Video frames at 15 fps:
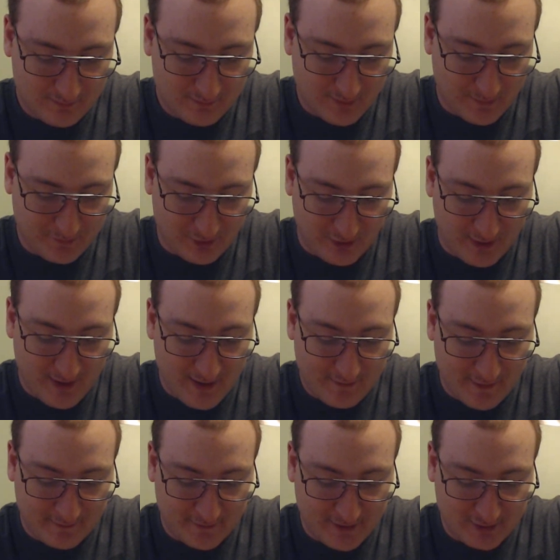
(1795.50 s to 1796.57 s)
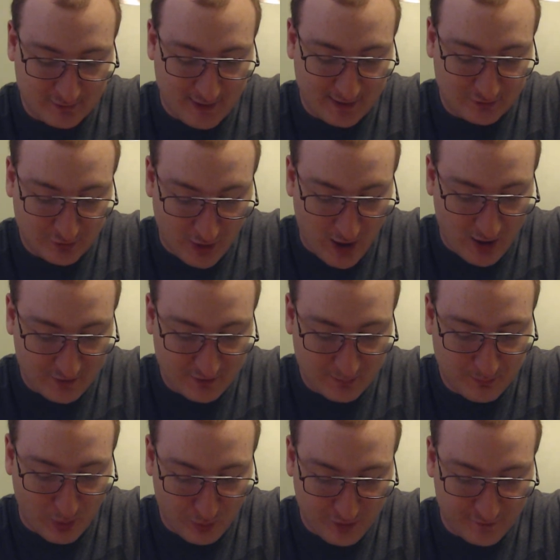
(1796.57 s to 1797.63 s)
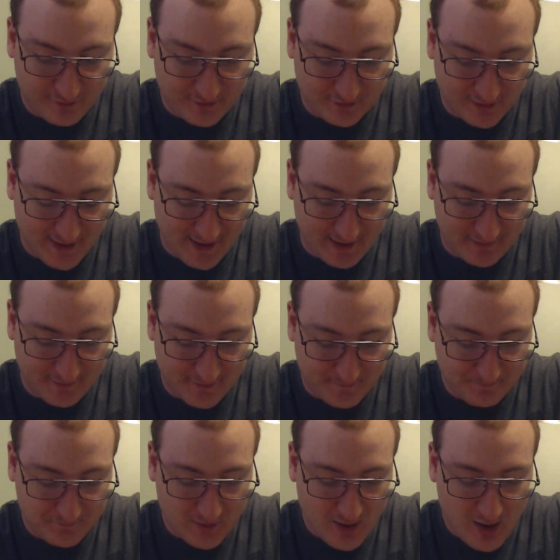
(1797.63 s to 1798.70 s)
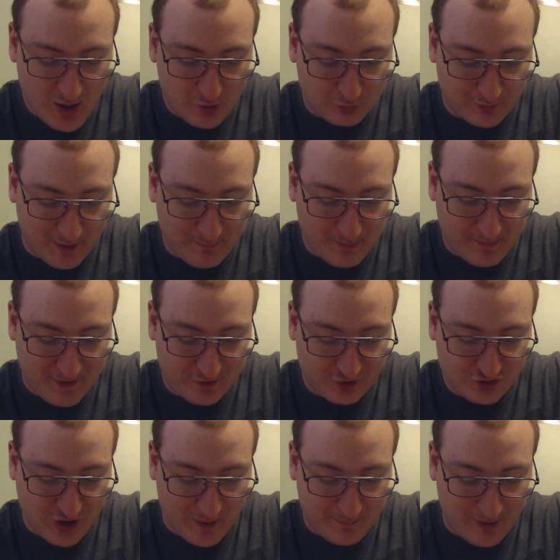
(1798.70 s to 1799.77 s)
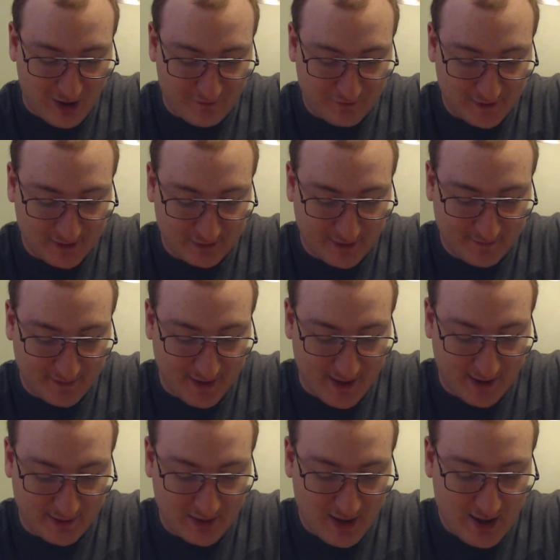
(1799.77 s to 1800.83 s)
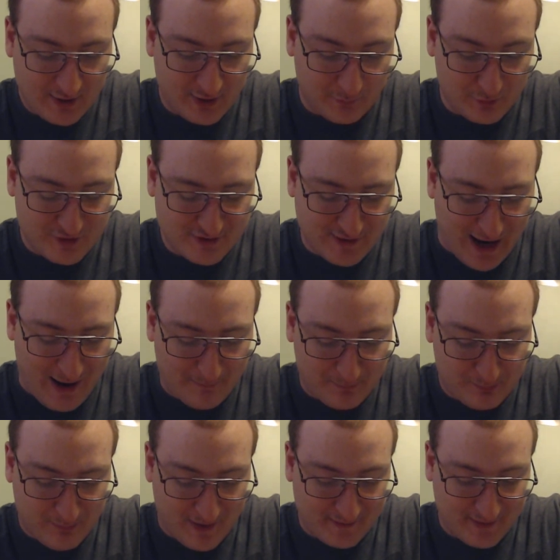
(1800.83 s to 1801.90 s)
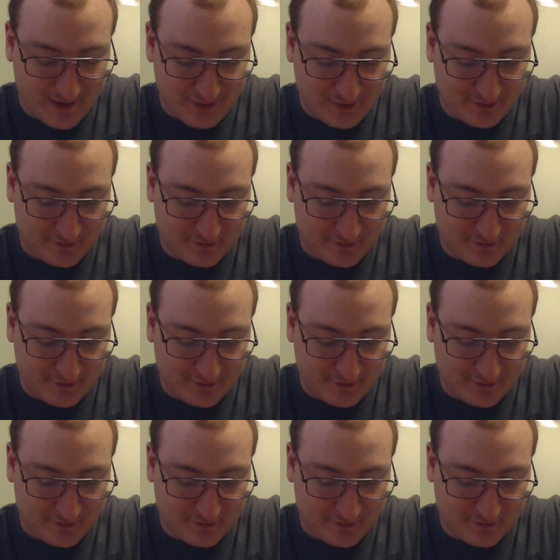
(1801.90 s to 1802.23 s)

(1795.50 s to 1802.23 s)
I'm sorry, that Nikolai lost both of his legs. Ray prepared to chop off Nikolai's head, yet was stopped by Nathan's